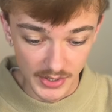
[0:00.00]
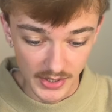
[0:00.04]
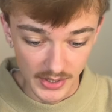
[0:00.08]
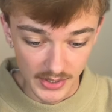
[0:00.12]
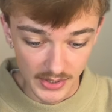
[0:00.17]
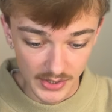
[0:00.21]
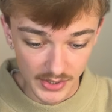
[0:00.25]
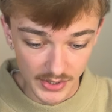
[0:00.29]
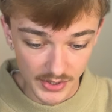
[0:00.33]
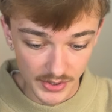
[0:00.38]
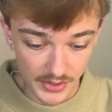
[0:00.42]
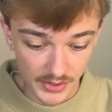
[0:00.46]

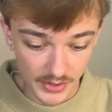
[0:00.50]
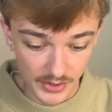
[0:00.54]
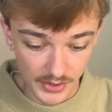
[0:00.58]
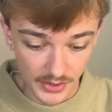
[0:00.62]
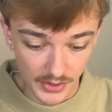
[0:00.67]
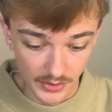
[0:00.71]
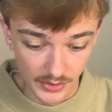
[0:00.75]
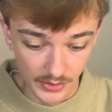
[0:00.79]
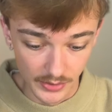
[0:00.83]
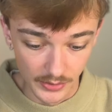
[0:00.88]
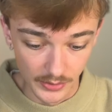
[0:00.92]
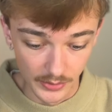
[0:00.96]
this
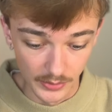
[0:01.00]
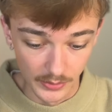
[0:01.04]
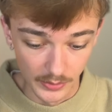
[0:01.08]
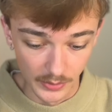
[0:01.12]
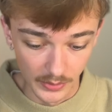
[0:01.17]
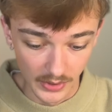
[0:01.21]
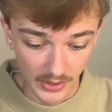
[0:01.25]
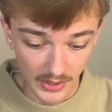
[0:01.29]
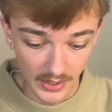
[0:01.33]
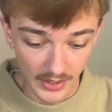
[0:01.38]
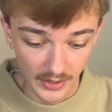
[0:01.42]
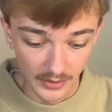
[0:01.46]
to
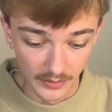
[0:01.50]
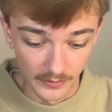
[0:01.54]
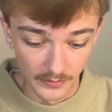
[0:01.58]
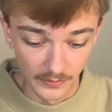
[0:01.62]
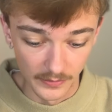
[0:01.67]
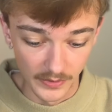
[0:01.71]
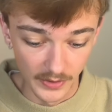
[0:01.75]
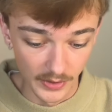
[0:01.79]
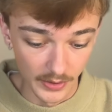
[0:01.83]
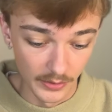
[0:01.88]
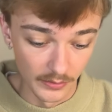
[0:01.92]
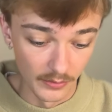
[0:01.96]
can
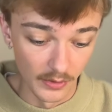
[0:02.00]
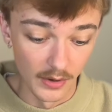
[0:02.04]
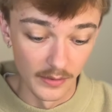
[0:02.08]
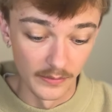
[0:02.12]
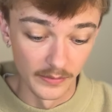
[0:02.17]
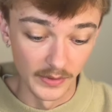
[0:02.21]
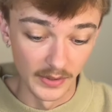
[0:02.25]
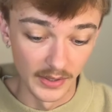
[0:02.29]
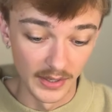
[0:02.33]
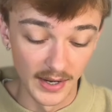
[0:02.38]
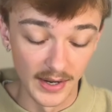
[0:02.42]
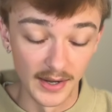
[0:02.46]
view rather
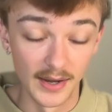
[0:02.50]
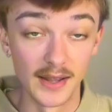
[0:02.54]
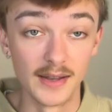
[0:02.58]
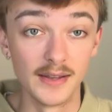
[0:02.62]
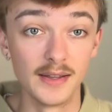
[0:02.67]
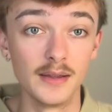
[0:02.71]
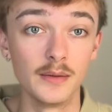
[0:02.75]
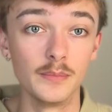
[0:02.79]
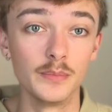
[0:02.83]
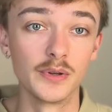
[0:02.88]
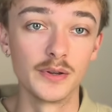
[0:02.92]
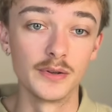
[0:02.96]
than can
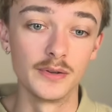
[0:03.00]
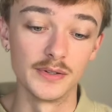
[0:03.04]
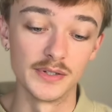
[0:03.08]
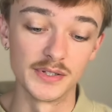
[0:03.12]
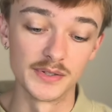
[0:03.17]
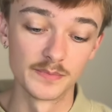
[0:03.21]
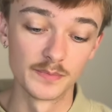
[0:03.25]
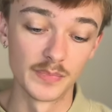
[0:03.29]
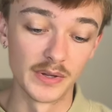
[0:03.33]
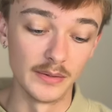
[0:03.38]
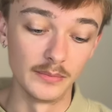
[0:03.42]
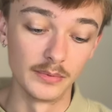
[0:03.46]
edit because
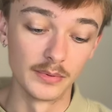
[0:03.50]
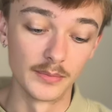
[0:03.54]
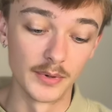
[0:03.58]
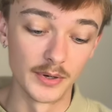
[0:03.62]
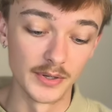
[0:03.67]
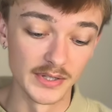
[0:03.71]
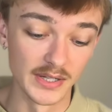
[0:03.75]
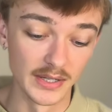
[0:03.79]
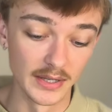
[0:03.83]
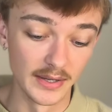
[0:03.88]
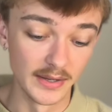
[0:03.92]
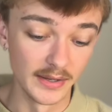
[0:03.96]
people might
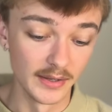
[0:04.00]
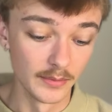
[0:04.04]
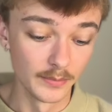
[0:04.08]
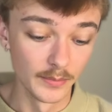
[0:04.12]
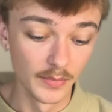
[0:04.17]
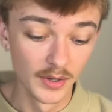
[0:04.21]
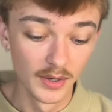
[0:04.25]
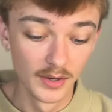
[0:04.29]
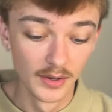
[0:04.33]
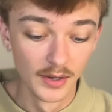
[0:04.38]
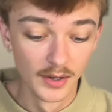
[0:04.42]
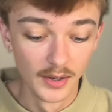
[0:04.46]
delete them.
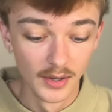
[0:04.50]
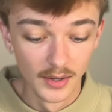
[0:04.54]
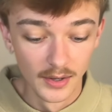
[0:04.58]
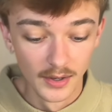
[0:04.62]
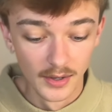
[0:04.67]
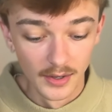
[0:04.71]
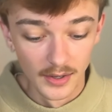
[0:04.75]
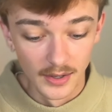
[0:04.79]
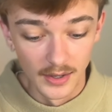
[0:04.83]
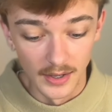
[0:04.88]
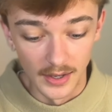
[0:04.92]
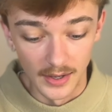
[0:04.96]

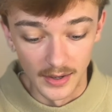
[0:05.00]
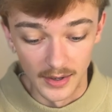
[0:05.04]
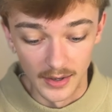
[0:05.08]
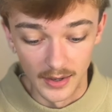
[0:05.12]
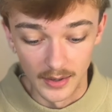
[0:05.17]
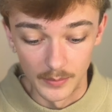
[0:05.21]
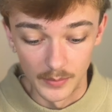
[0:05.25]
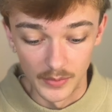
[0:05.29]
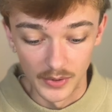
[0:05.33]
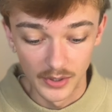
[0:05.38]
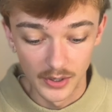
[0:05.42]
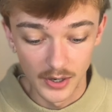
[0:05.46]

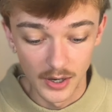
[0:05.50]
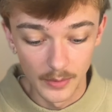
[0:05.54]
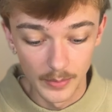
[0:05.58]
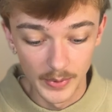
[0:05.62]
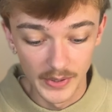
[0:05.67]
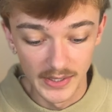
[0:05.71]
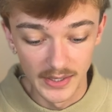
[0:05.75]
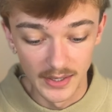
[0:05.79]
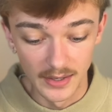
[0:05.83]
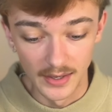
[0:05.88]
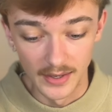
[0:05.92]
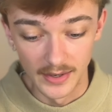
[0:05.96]
Copy
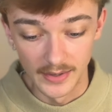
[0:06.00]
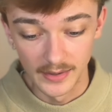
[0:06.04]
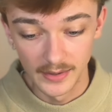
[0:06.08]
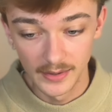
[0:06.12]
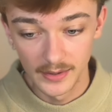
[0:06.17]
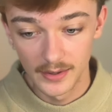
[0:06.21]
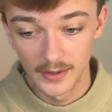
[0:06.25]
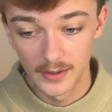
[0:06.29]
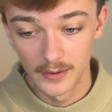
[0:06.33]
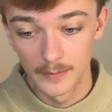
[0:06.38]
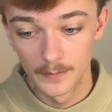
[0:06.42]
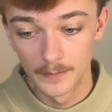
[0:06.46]
the
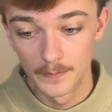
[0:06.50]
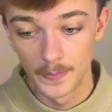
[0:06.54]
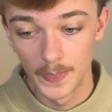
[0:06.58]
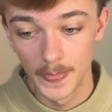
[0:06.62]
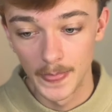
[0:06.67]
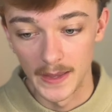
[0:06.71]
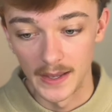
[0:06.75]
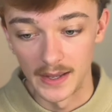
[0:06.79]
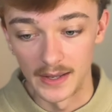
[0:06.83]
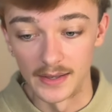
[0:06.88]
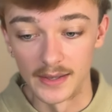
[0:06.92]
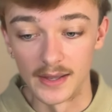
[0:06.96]
link,
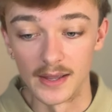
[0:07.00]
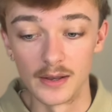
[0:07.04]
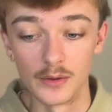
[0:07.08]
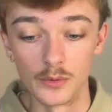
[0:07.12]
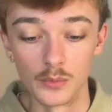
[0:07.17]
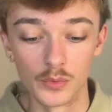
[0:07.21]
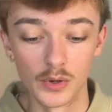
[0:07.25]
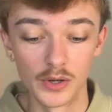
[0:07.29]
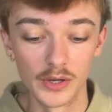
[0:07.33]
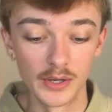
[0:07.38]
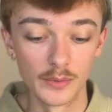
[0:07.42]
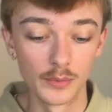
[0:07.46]
and then
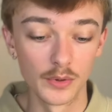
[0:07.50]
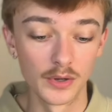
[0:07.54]
what you